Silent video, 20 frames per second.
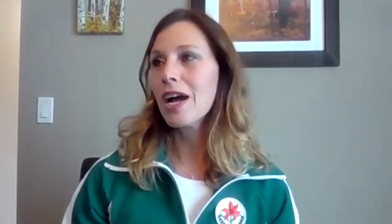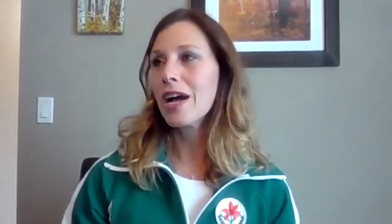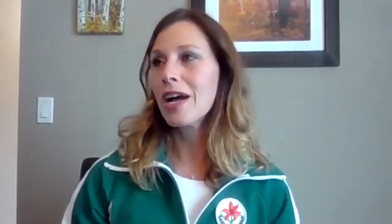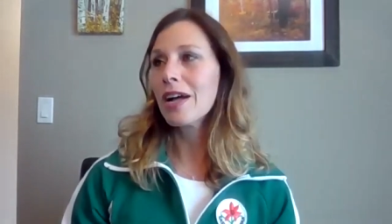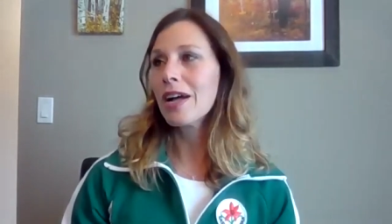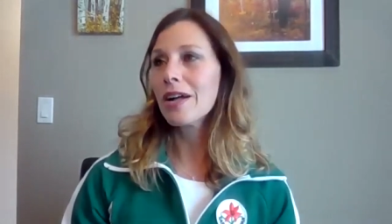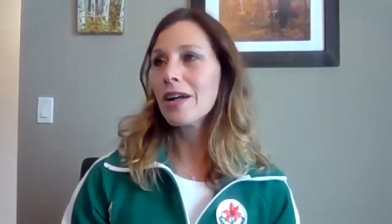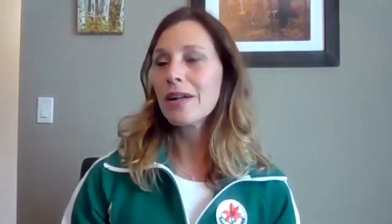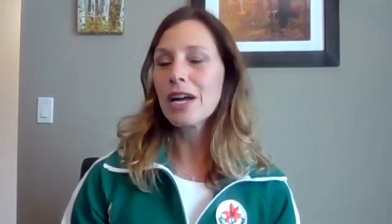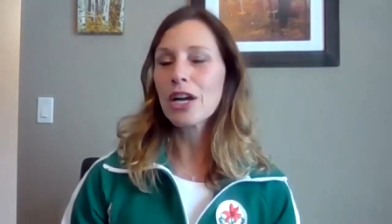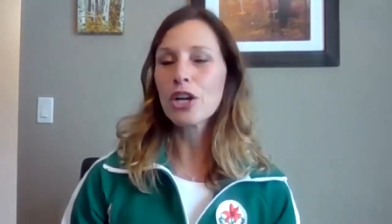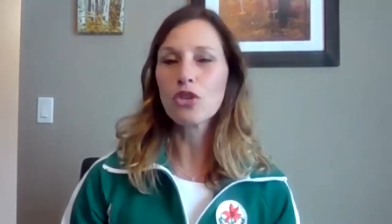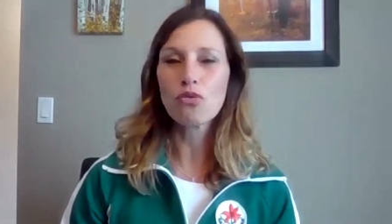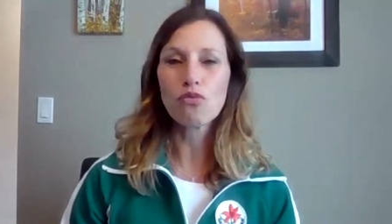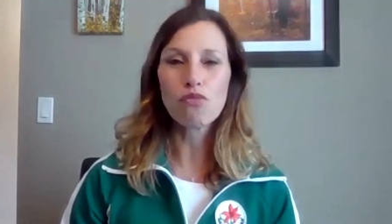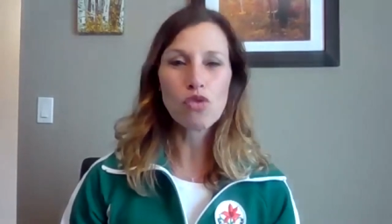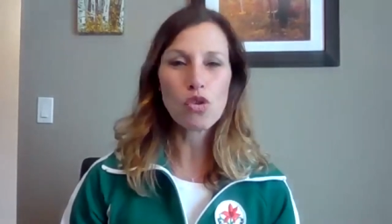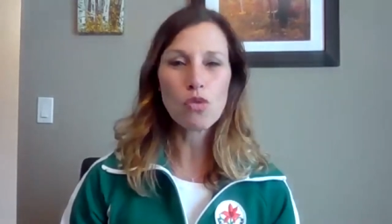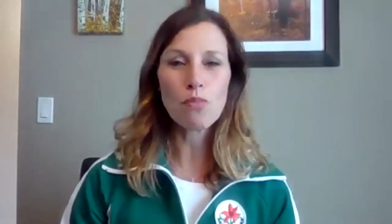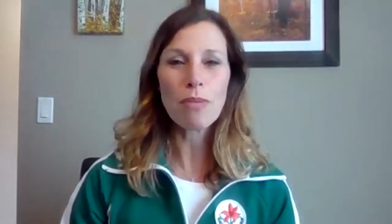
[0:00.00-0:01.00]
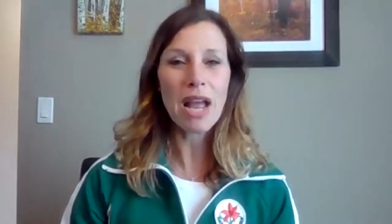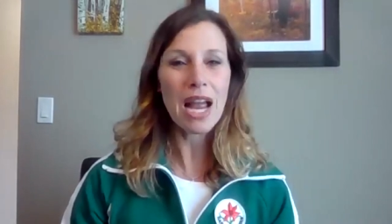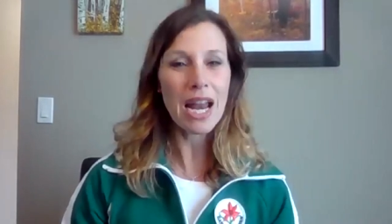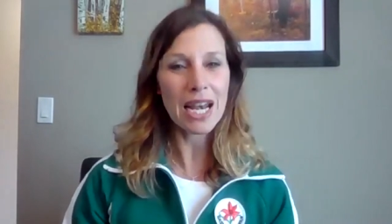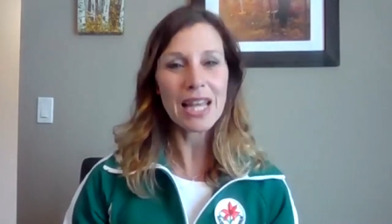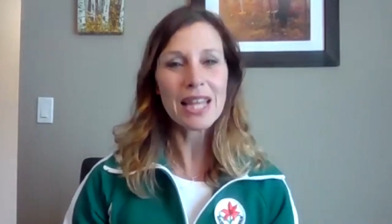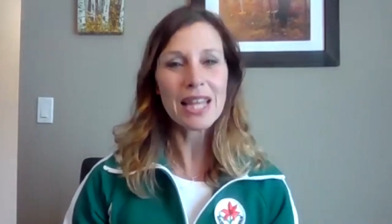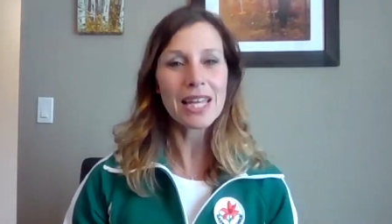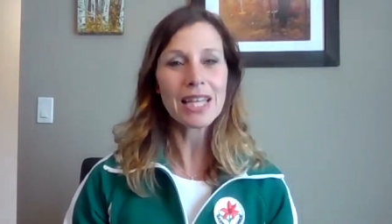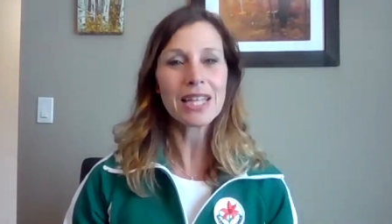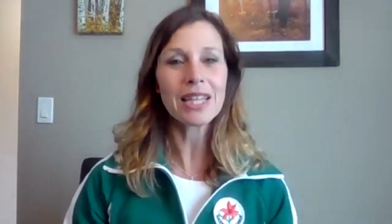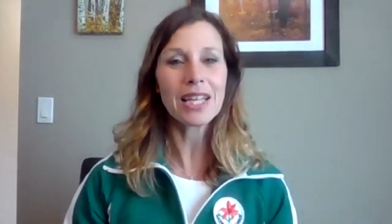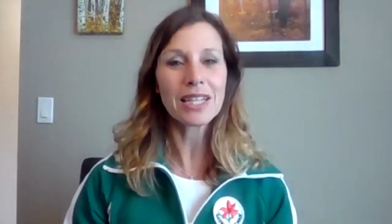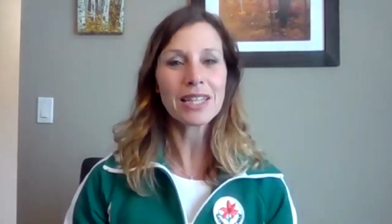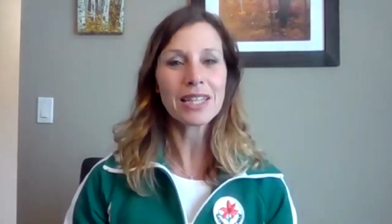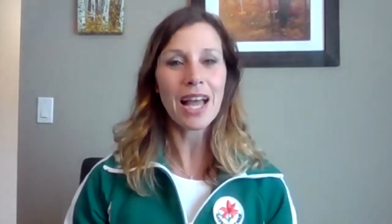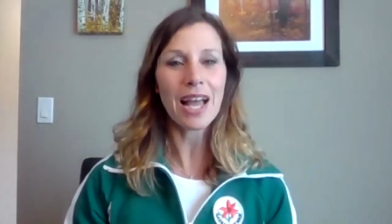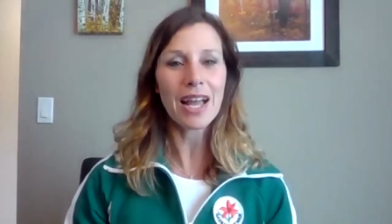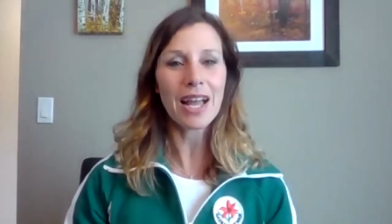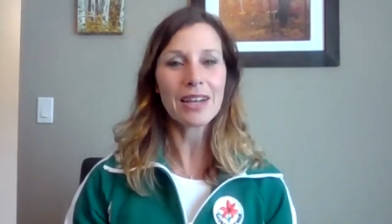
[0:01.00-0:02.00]
a group, anything
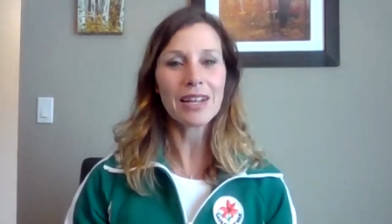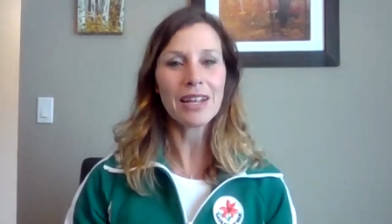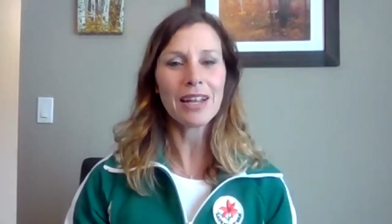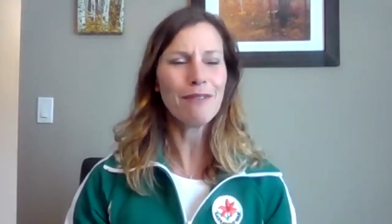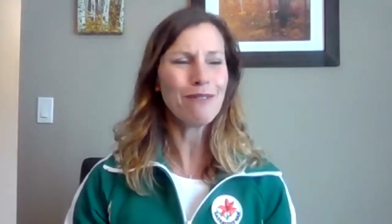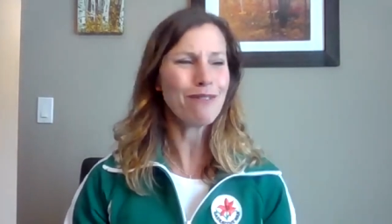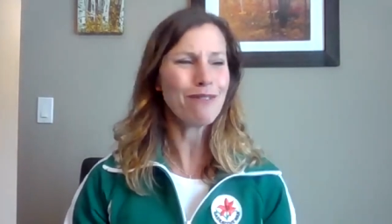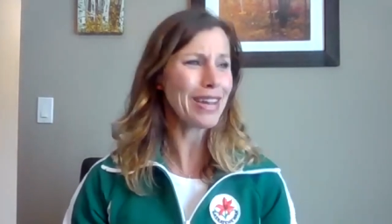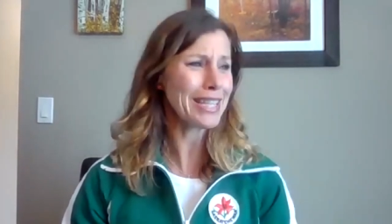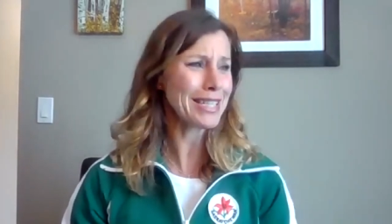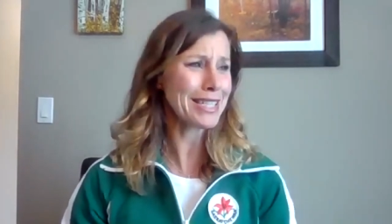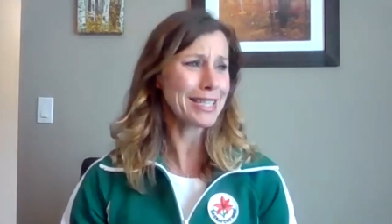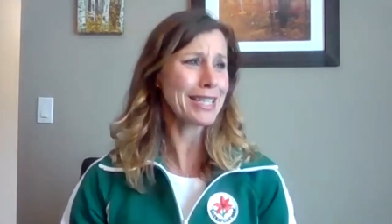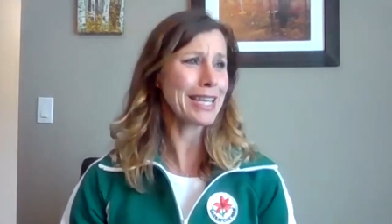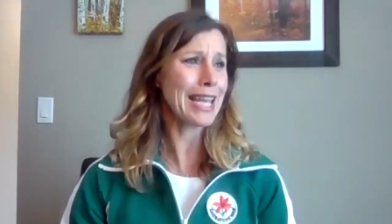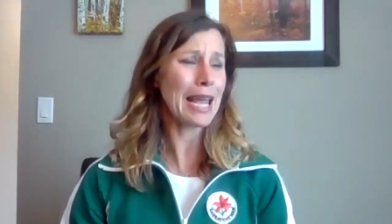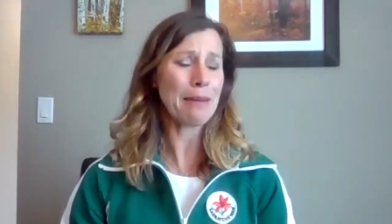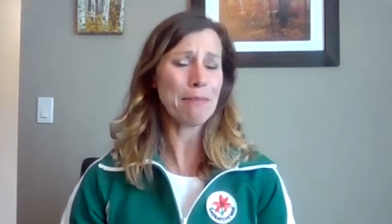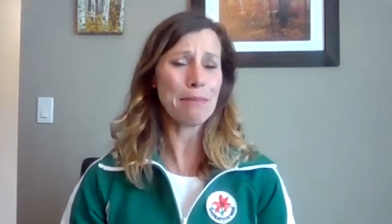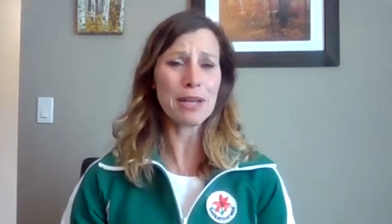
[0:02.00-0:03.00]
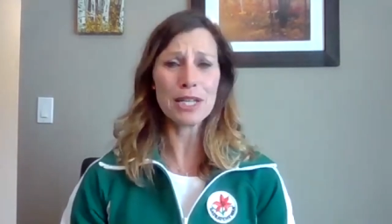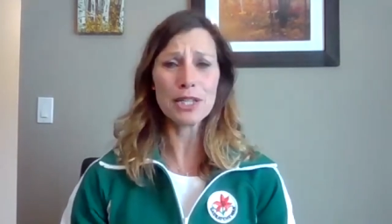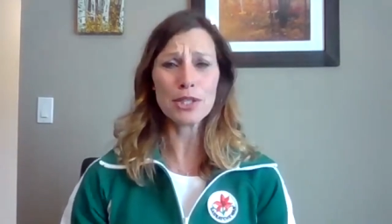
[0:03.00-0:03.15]
like that, investigate.